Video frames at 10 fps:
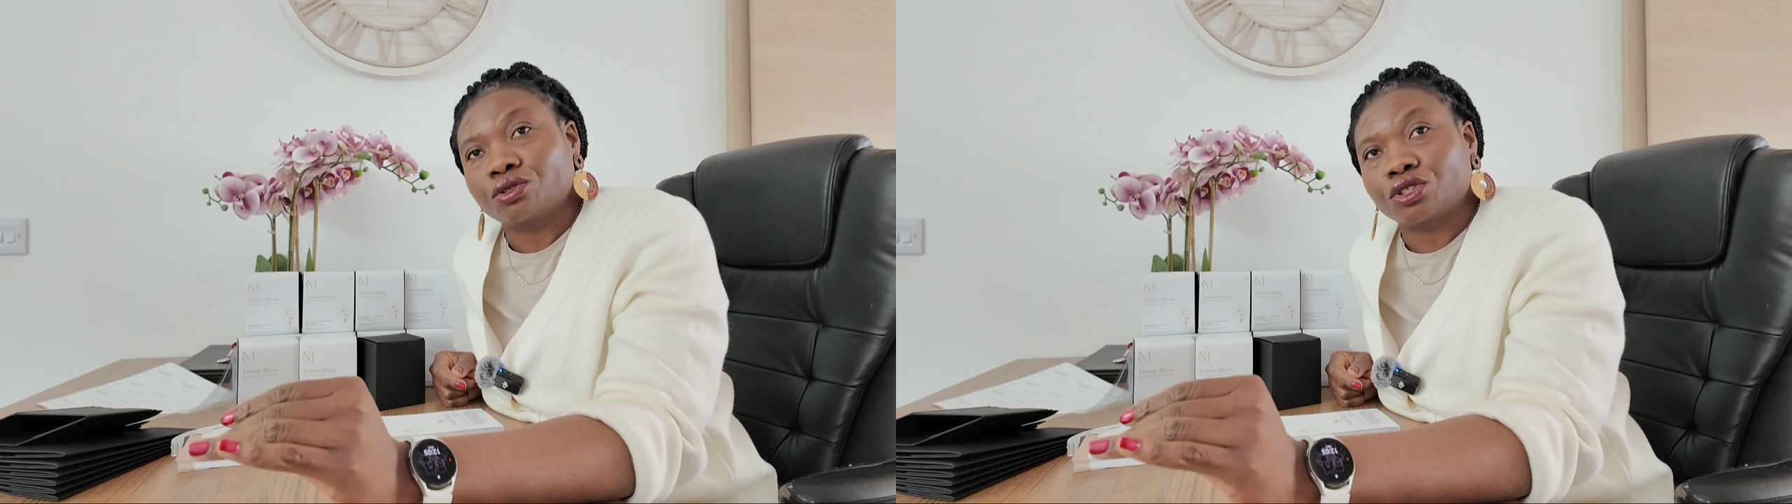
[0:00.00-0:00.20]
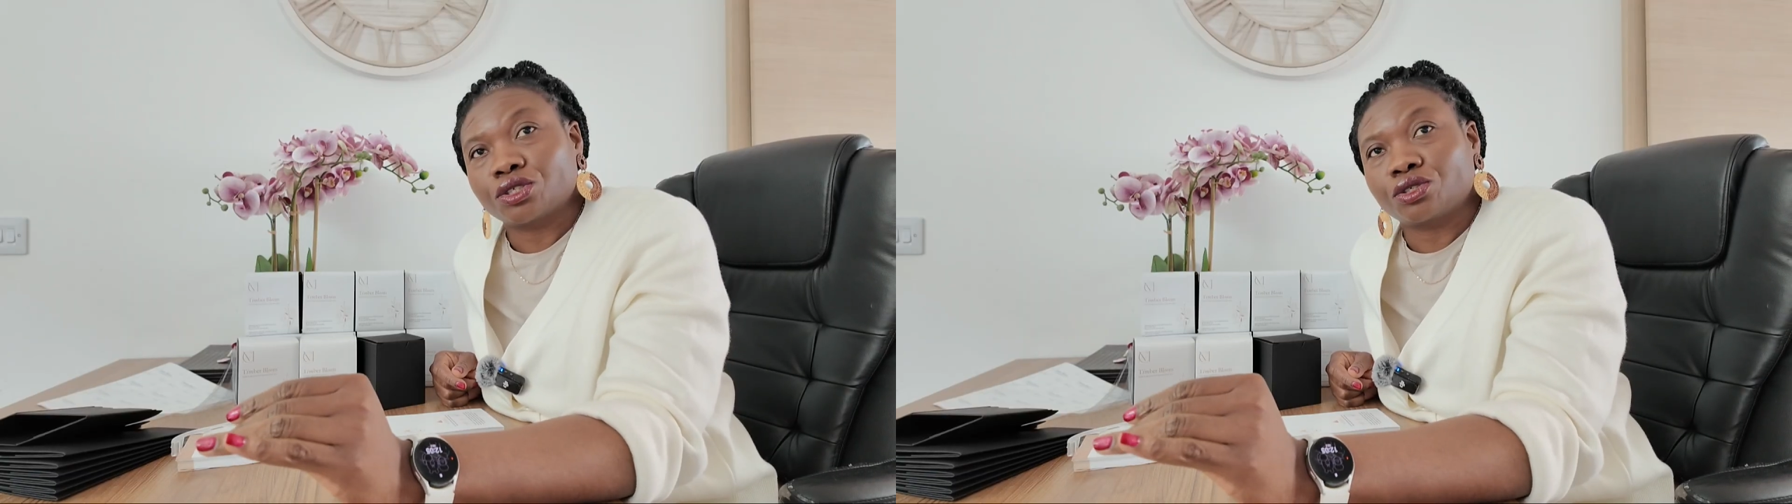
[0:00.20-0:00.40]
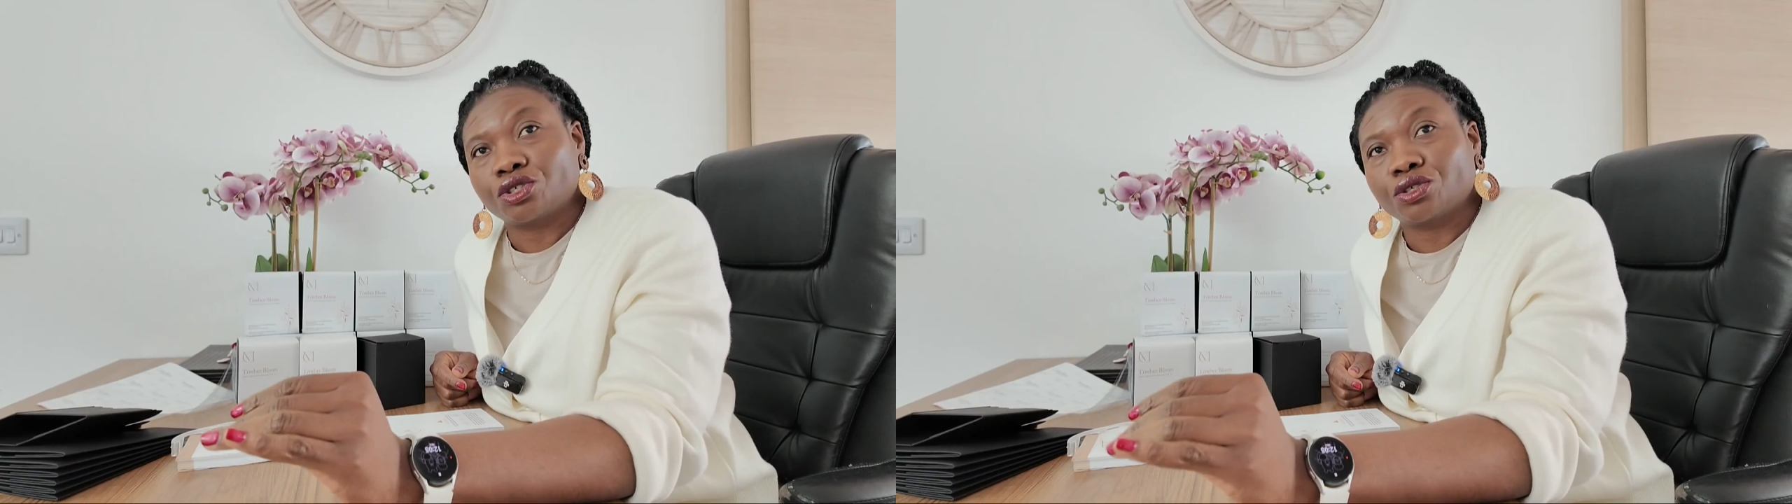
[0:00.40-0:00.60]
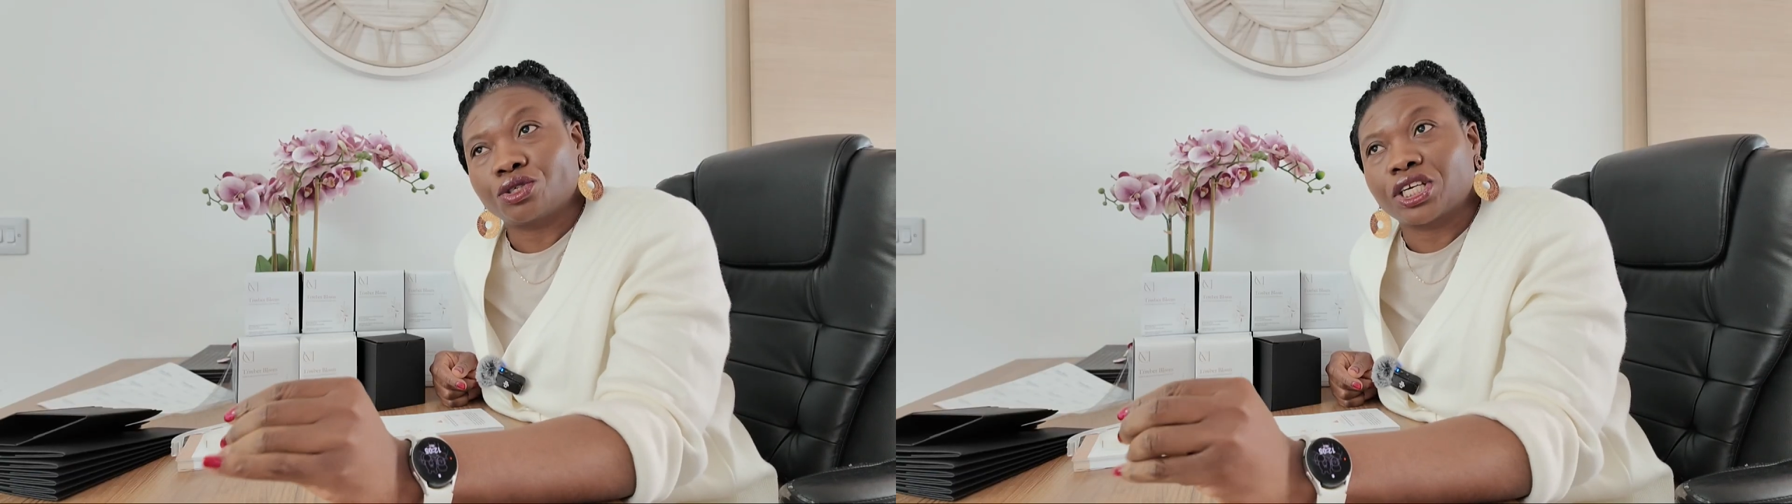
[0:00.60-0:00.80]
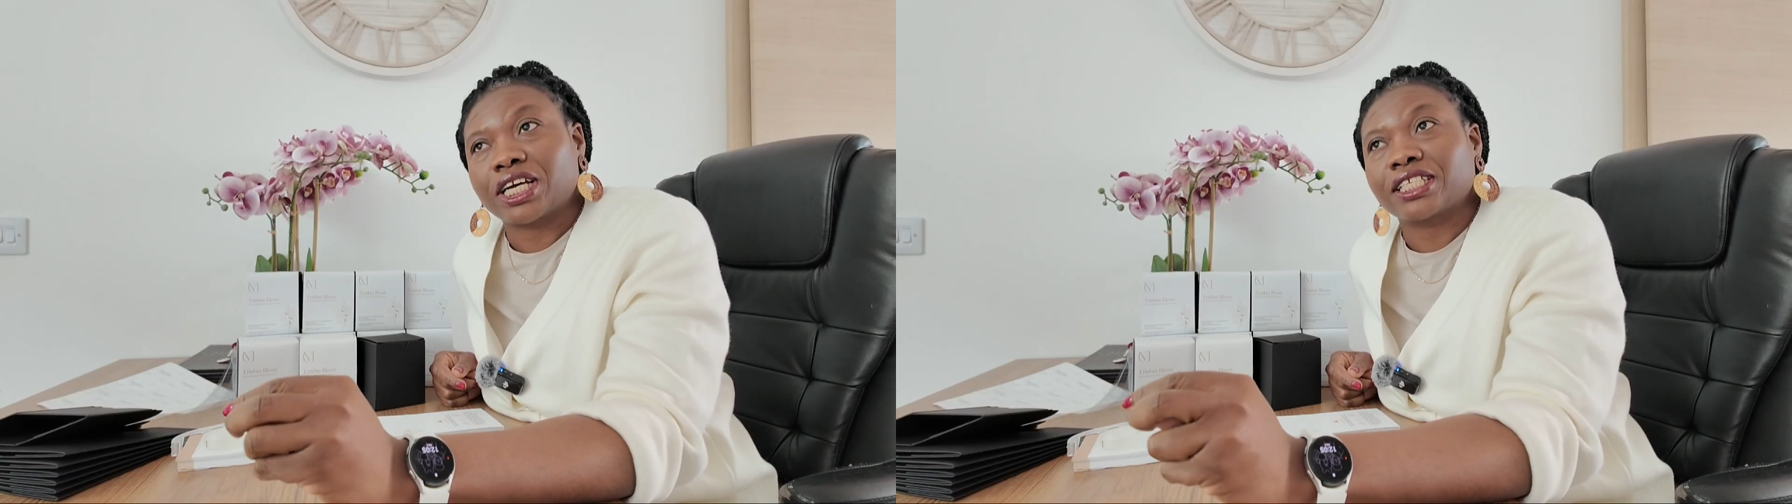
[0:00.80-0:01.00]
just to show
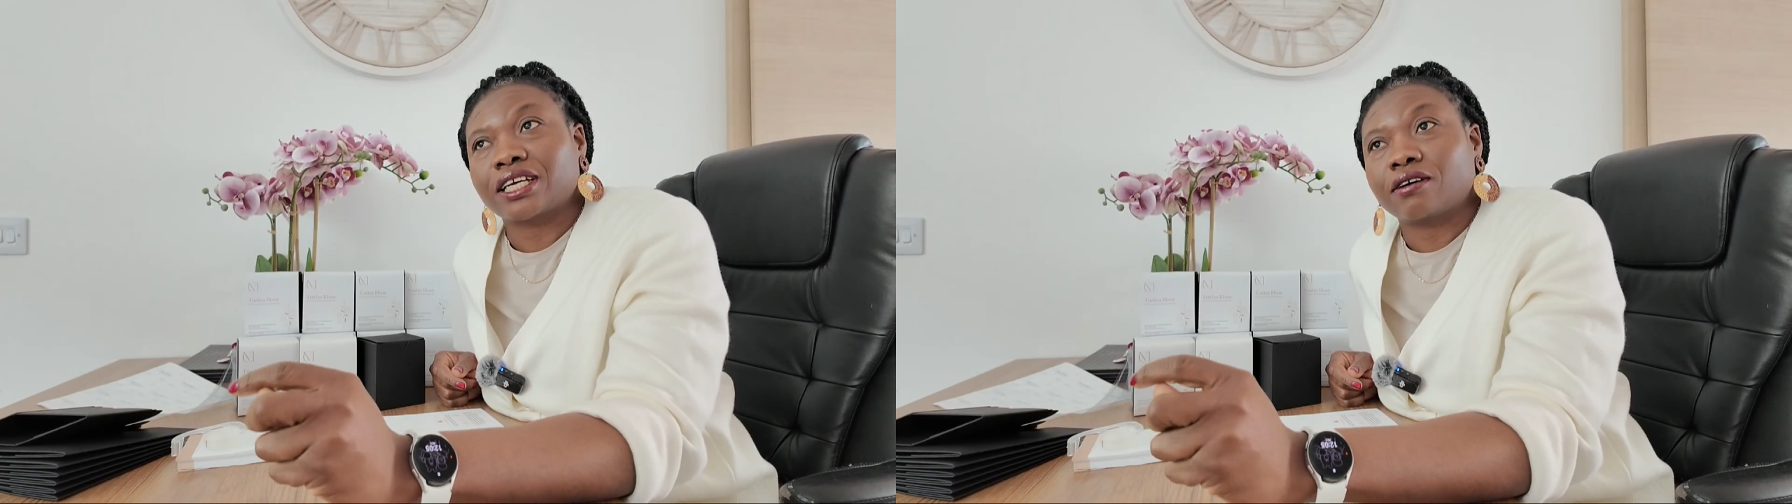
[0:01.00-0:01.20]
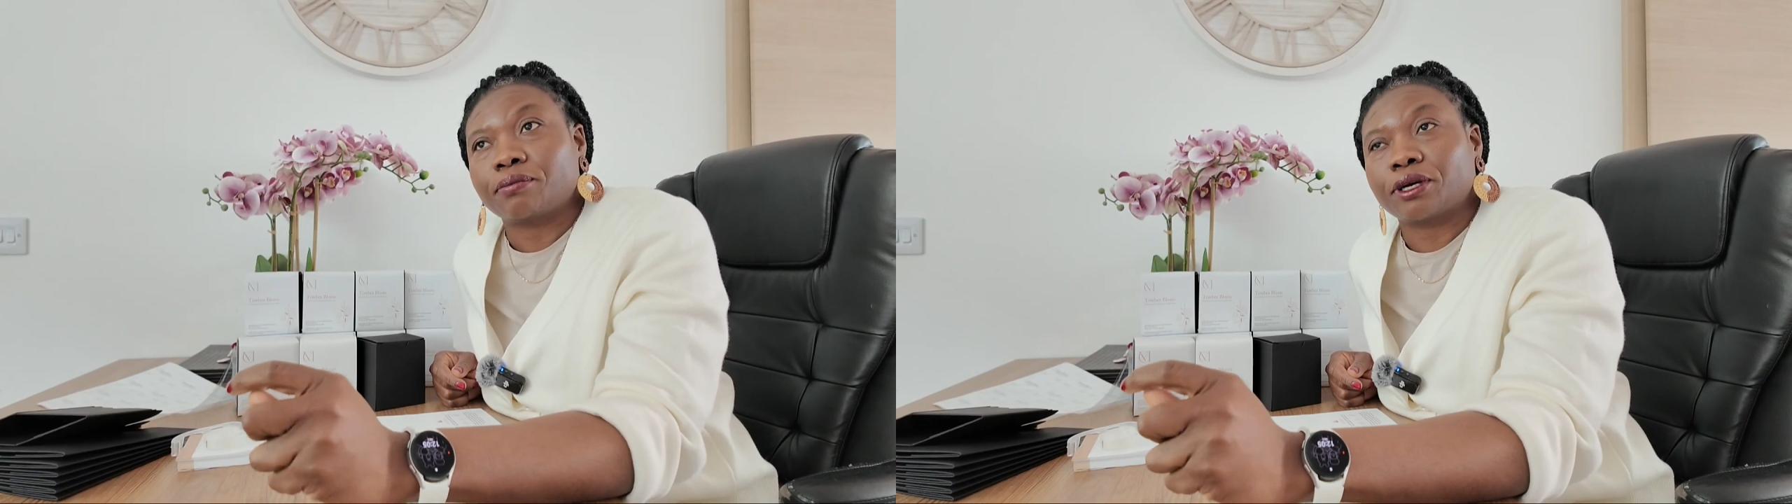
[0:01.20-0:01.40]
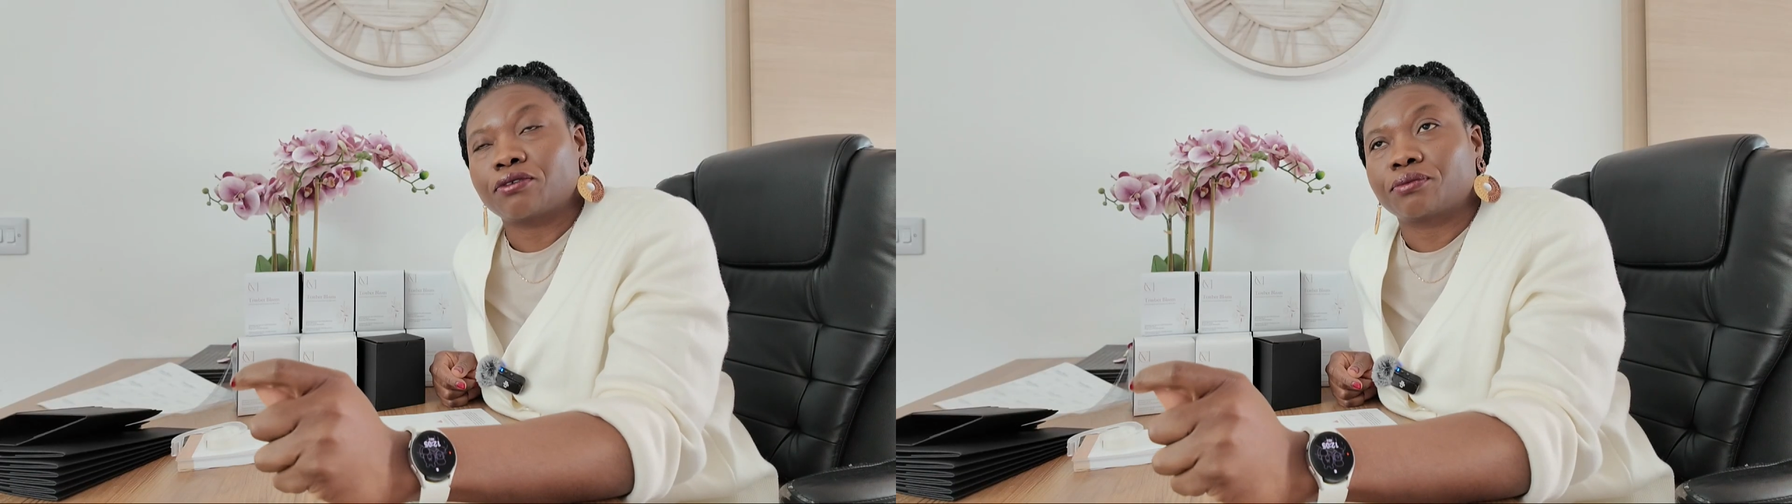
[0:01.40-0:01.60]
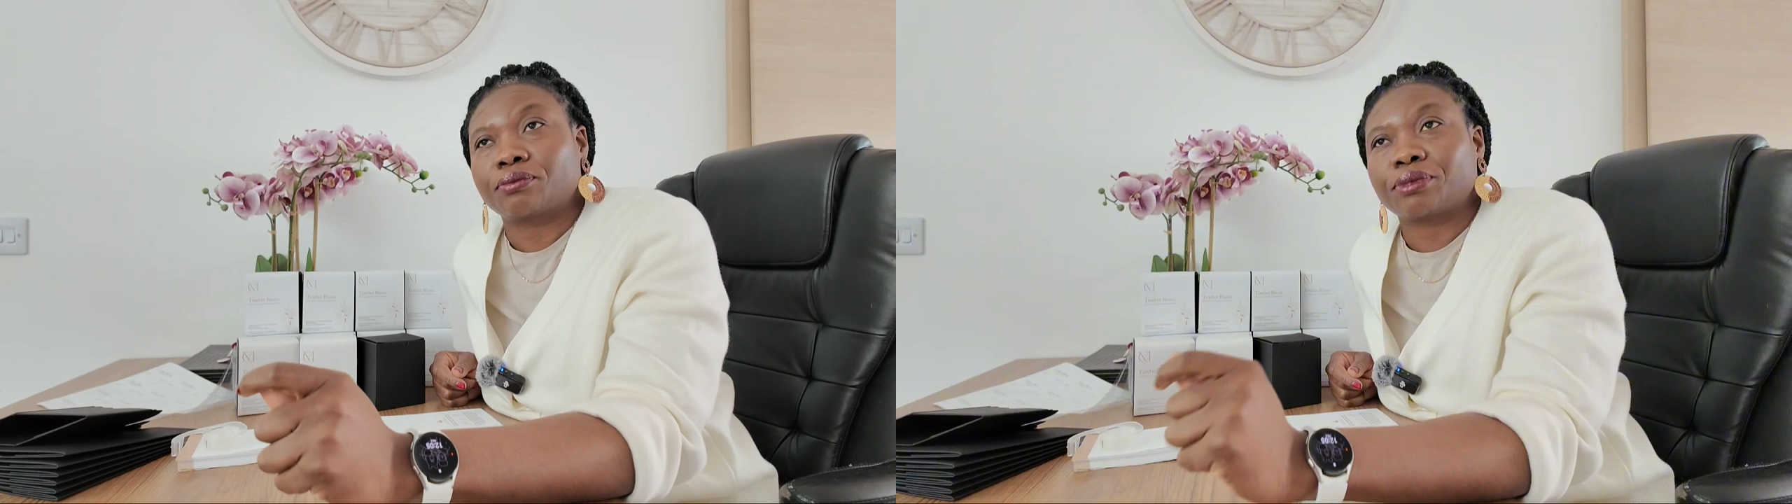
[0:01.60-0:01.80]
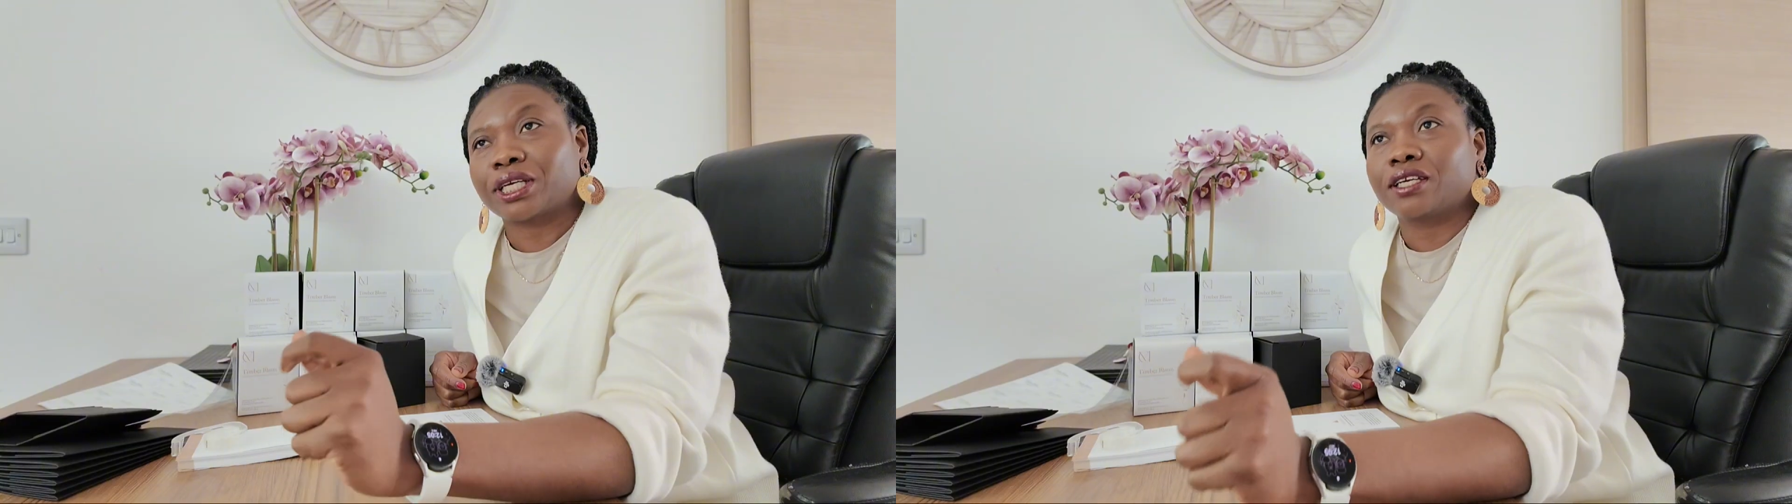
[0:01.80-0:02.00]
you guys how I pack off
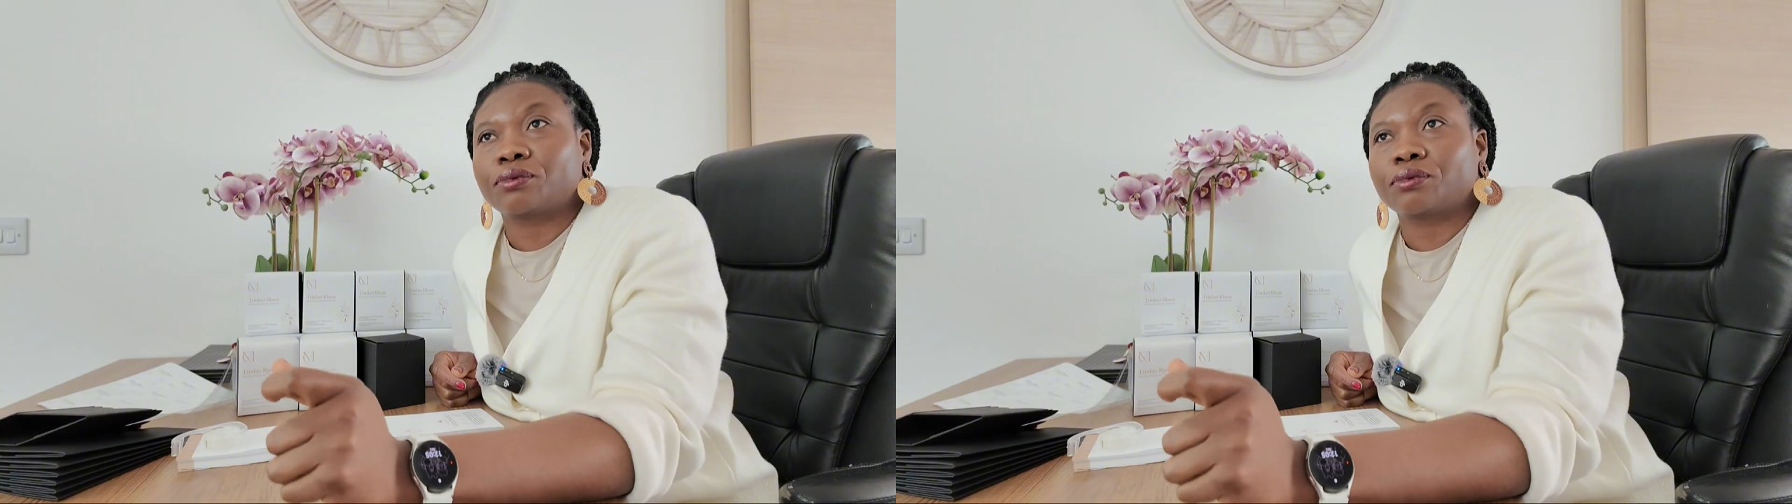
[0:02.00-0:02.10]
the market,